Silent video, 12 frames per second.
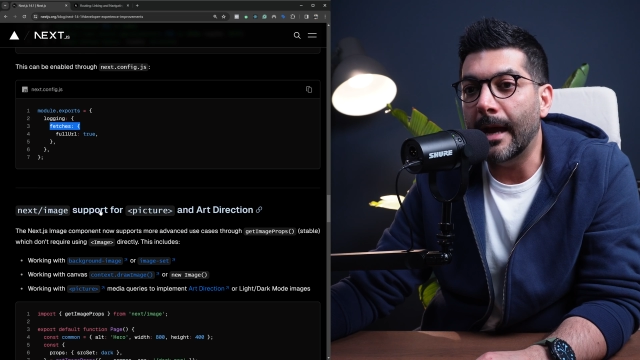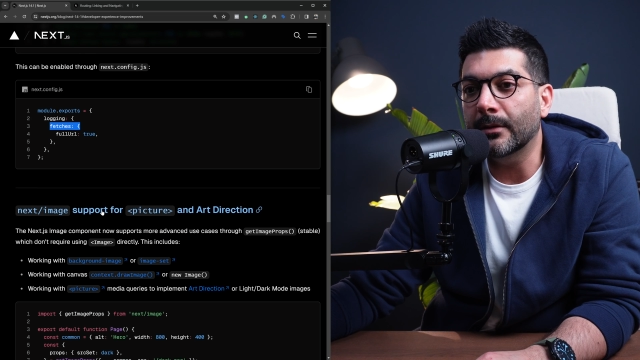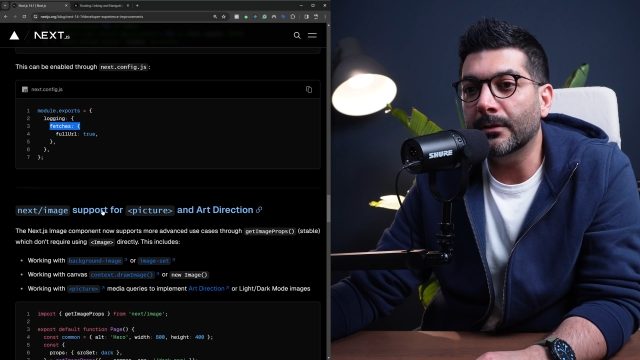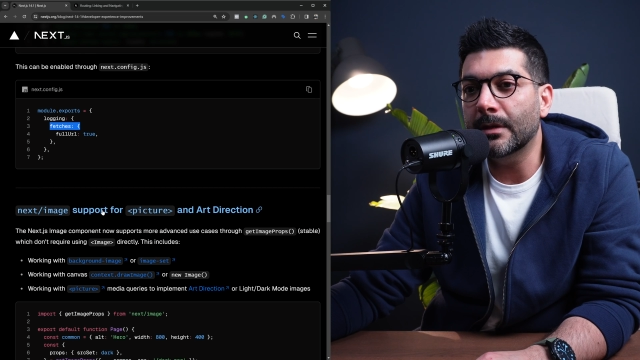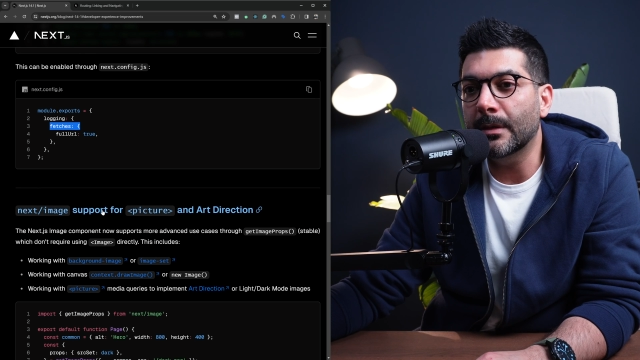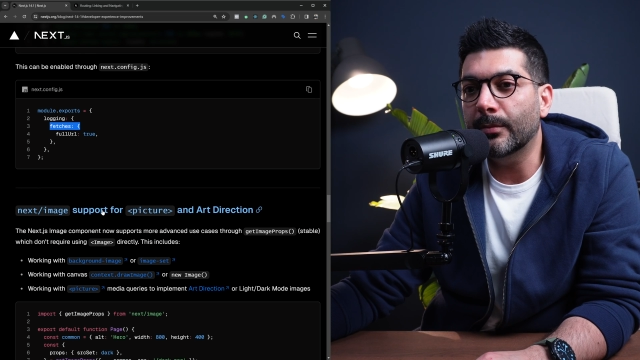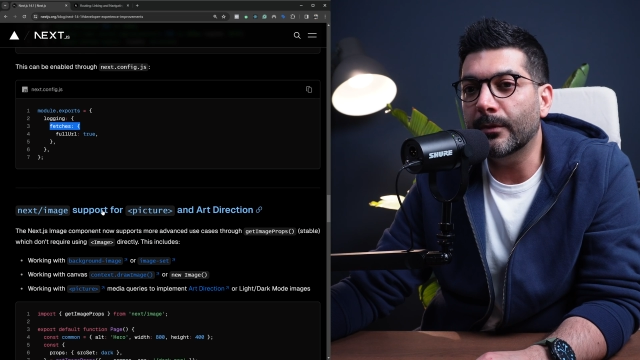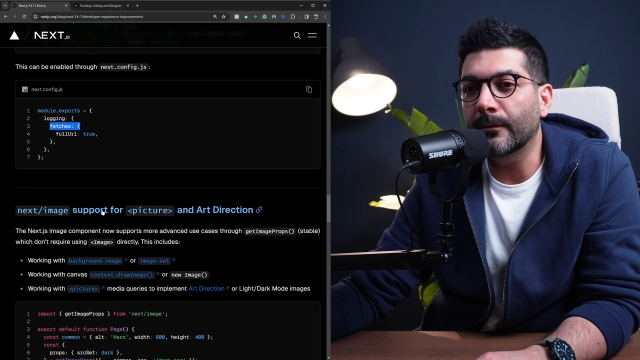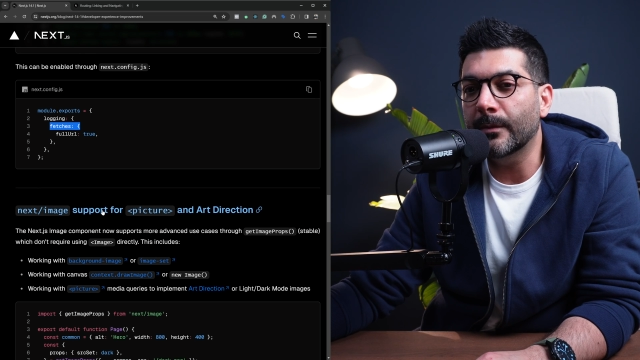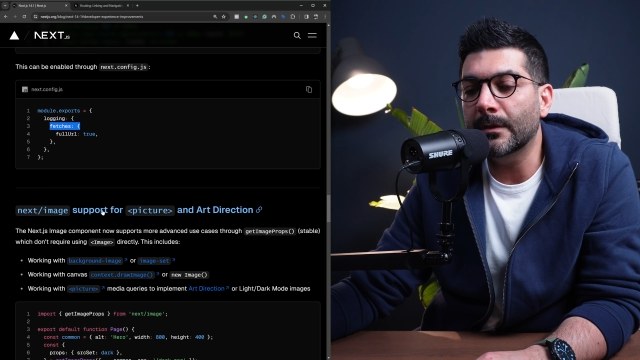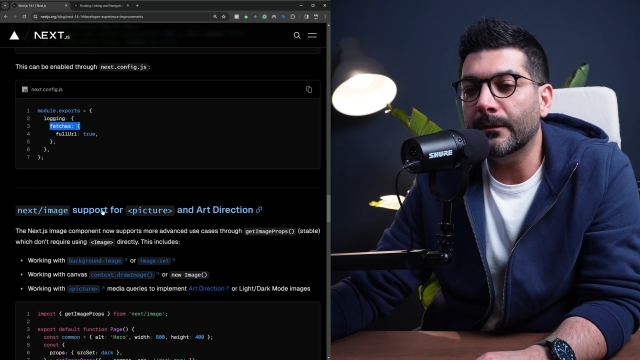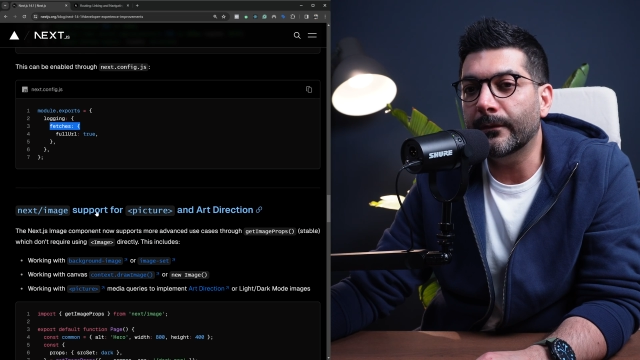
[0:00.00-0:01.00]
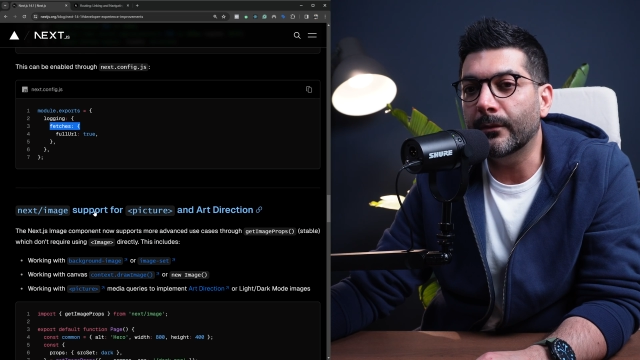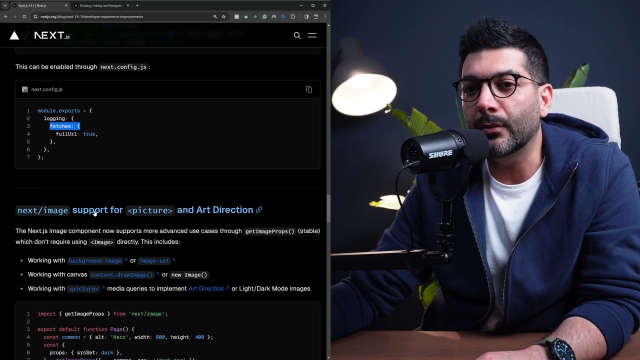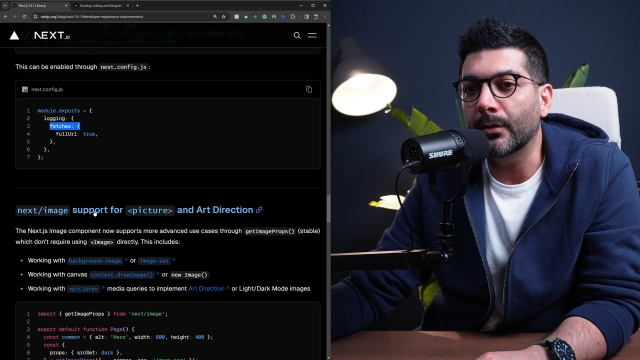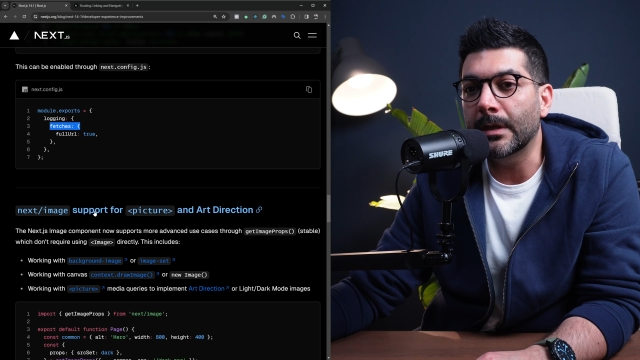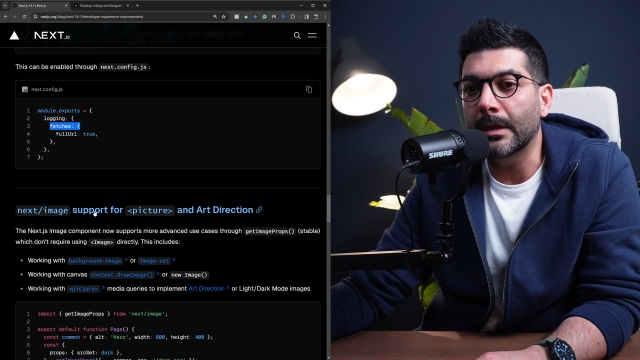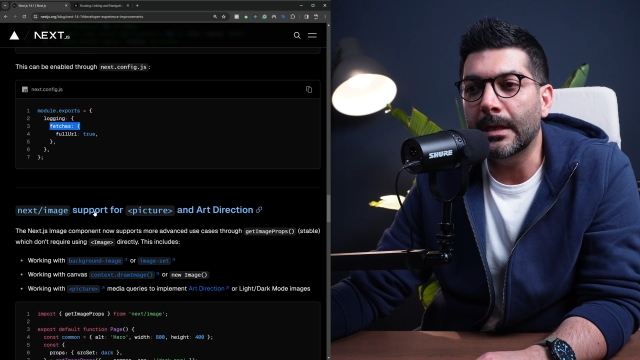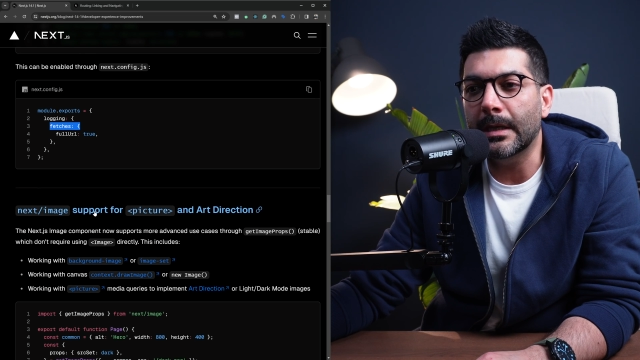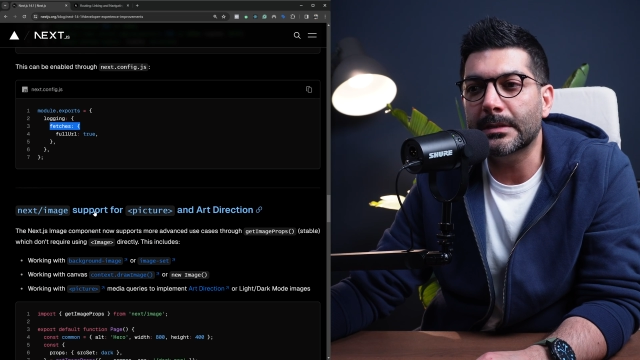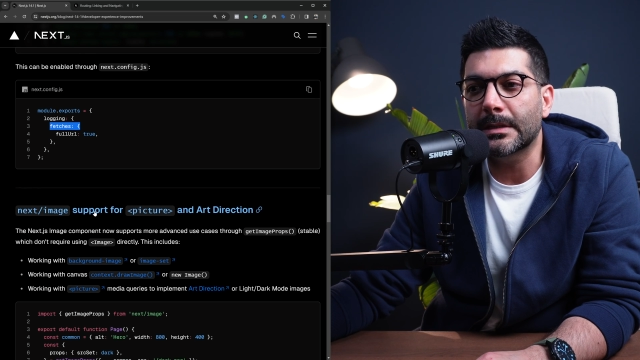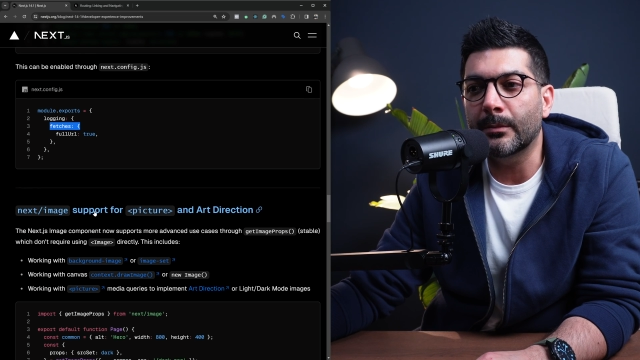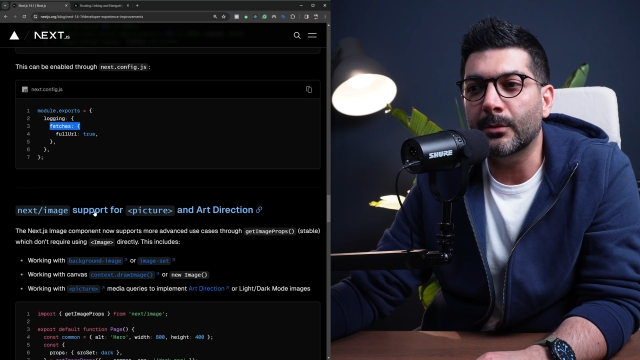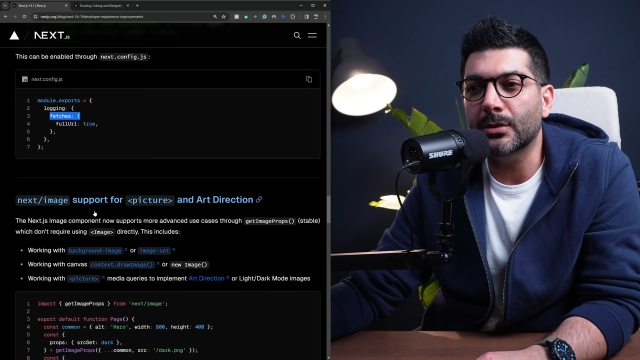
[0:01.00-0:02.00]
another improvement for the next
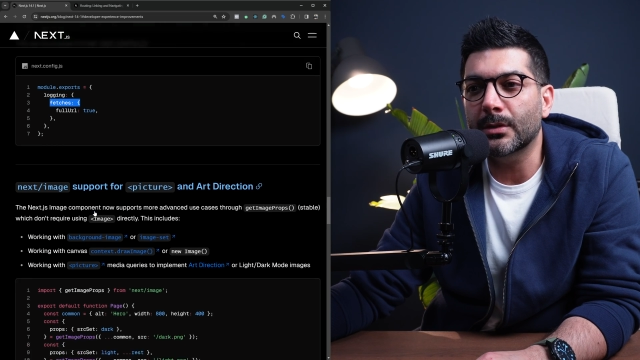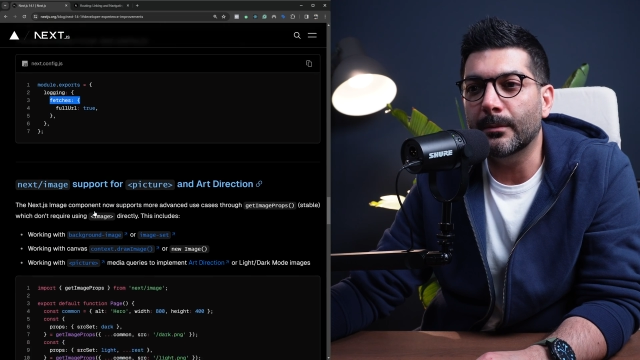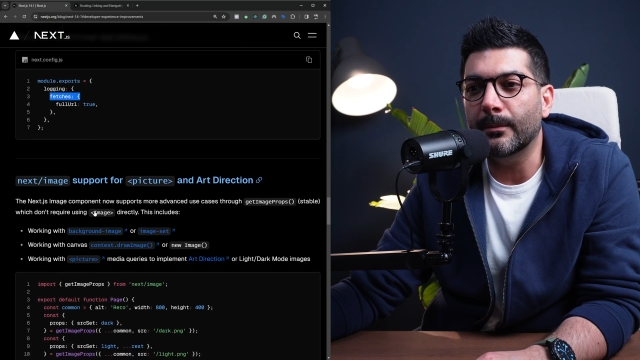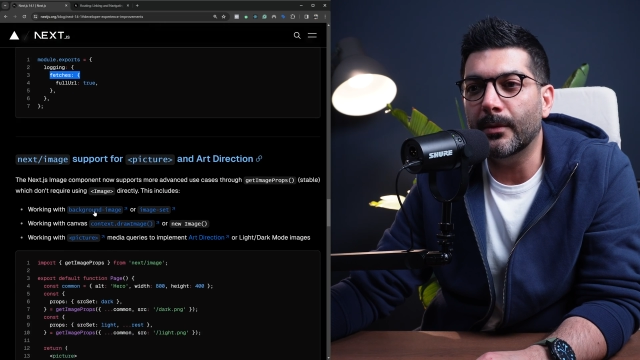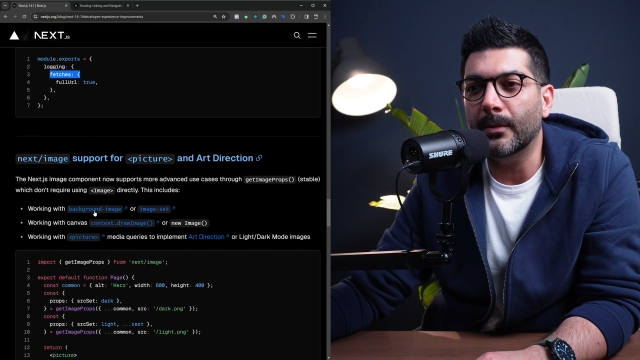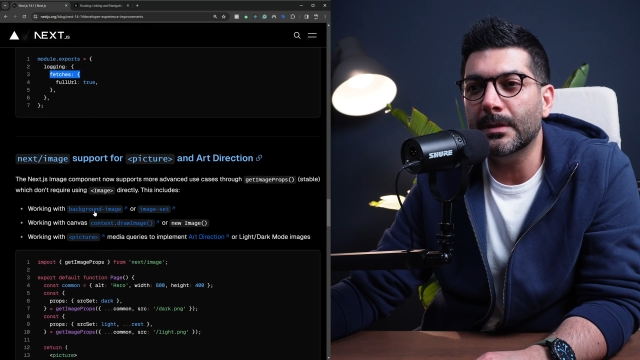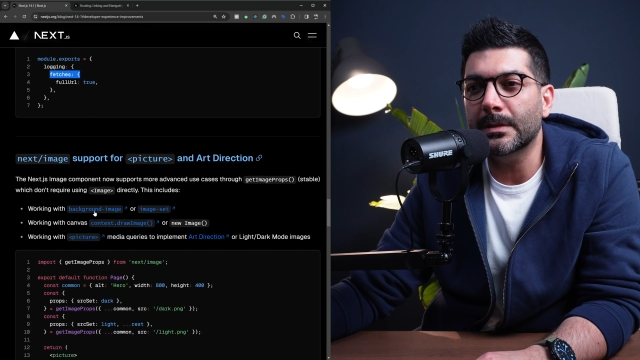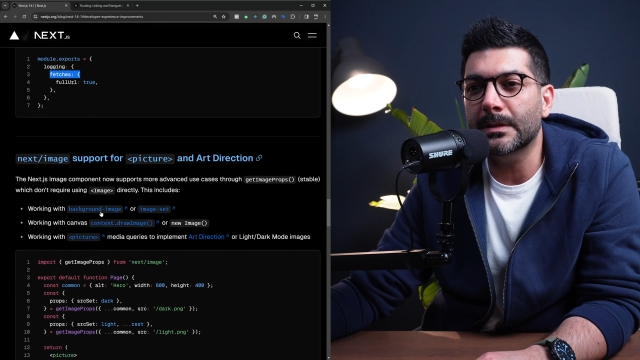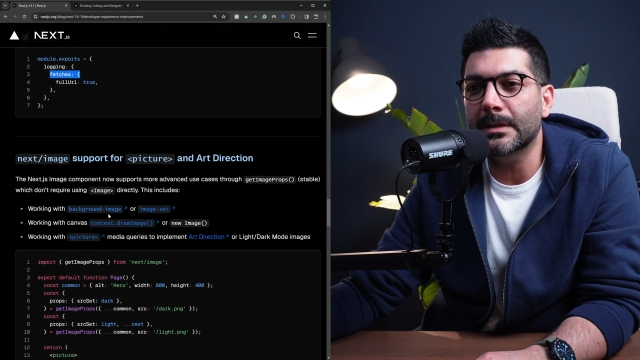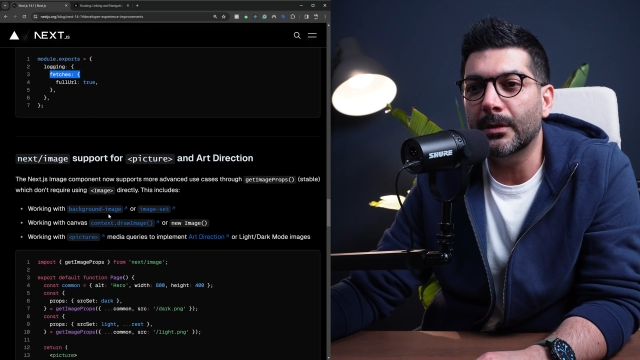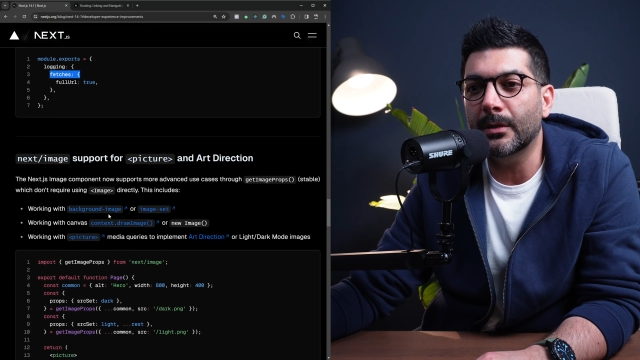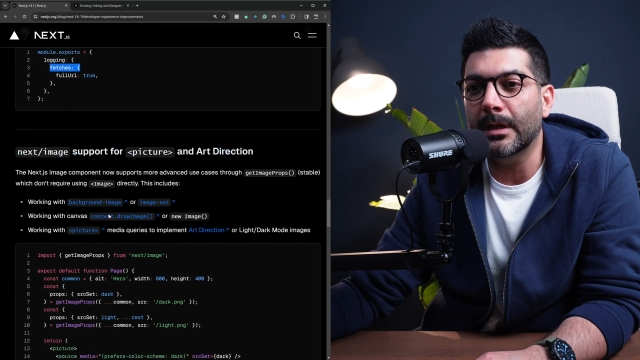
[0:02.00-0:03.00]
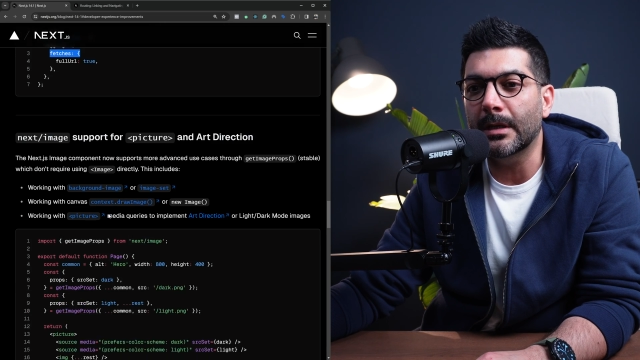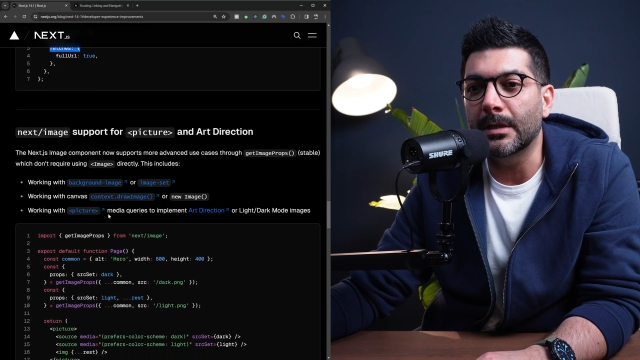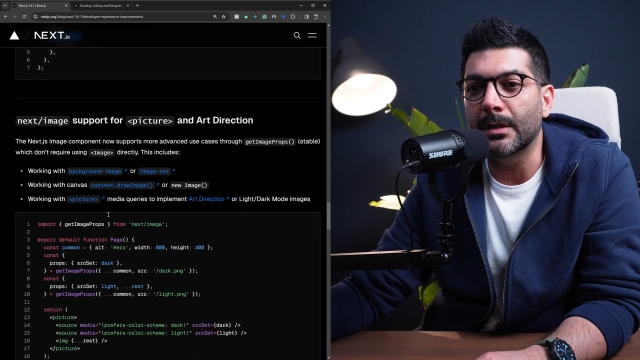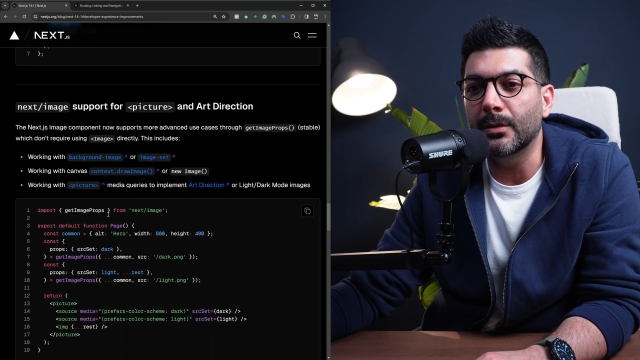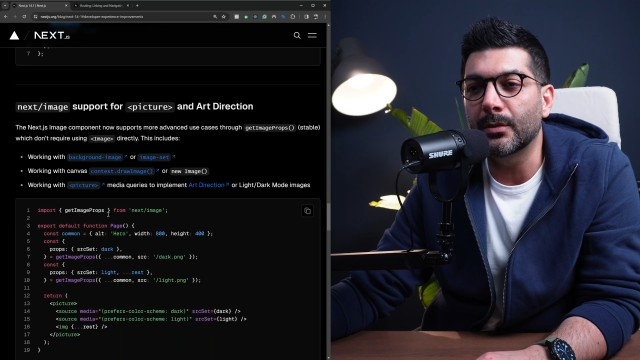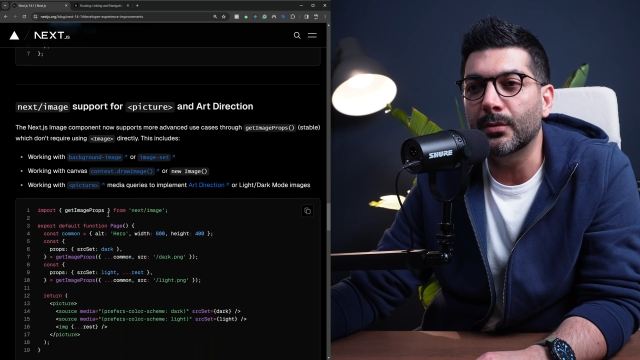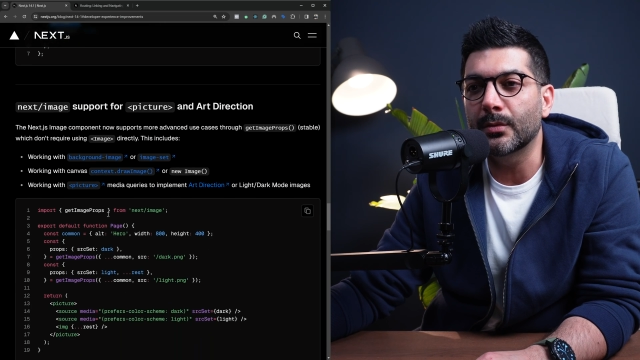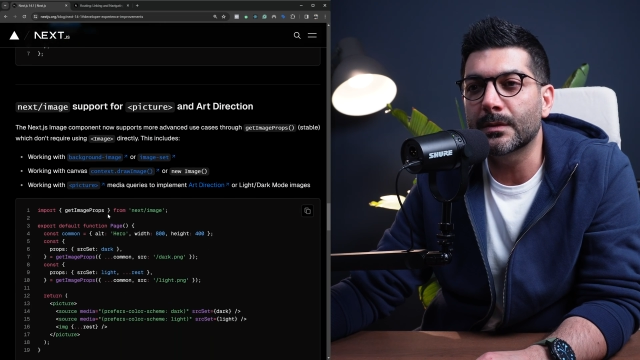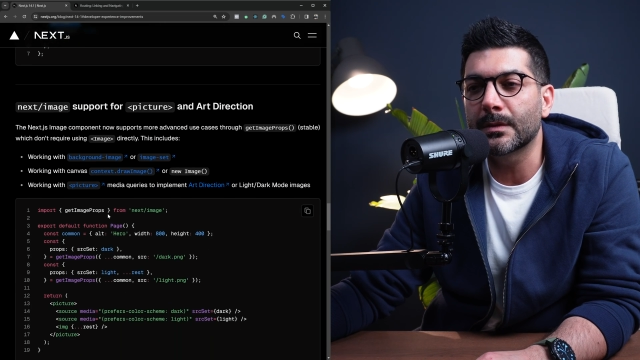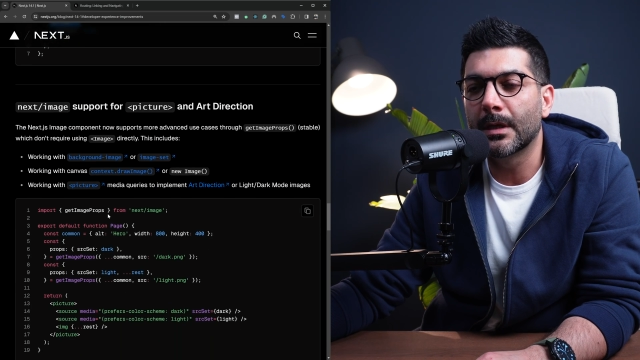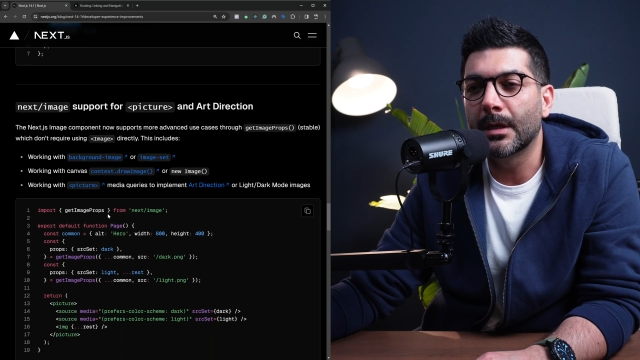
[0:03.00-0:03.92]
image component is that you can use